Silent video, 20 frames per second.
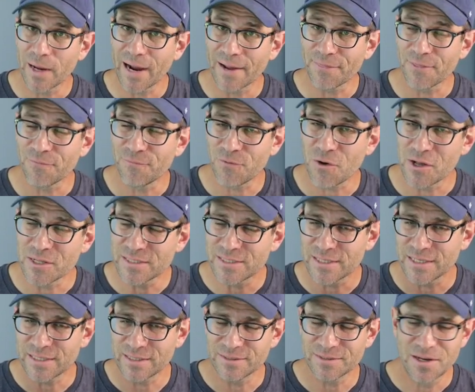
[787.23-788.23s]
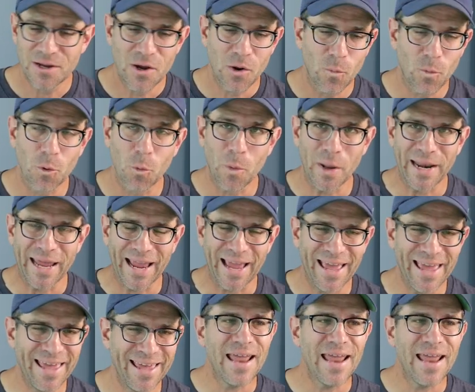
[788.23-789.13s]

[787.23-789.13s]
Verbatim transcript: We got the fonts in, we're winning.